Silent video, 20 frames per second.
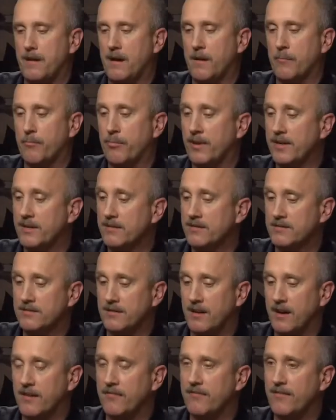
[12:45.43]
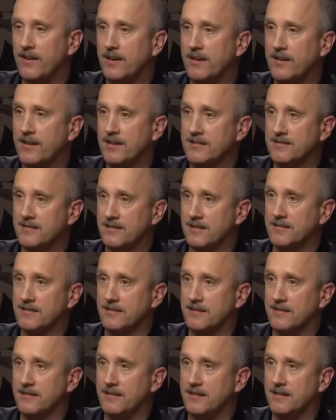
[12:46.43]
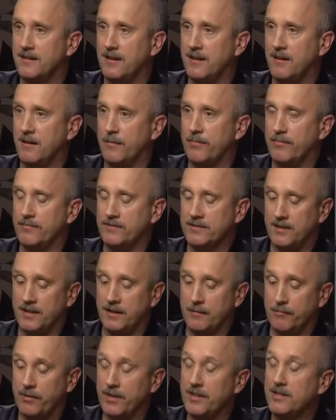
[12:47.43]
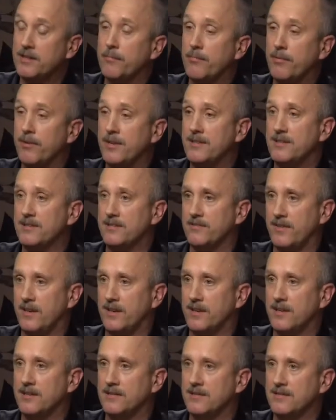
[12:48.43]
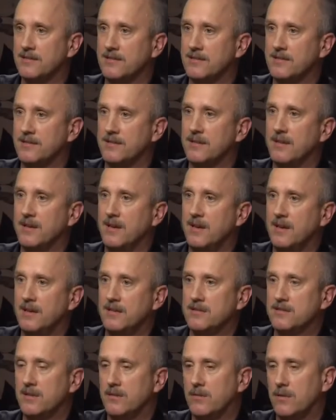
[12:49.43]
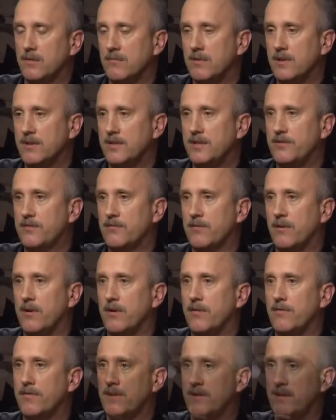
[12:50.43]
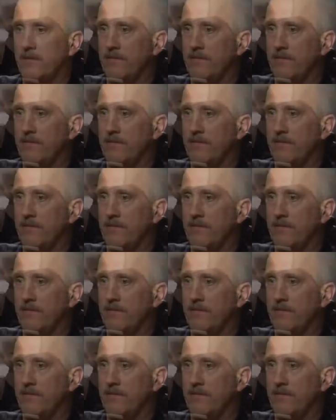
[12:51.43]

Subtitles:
Our printers are very consistent, and print-to-print is very consistent. So what really drove the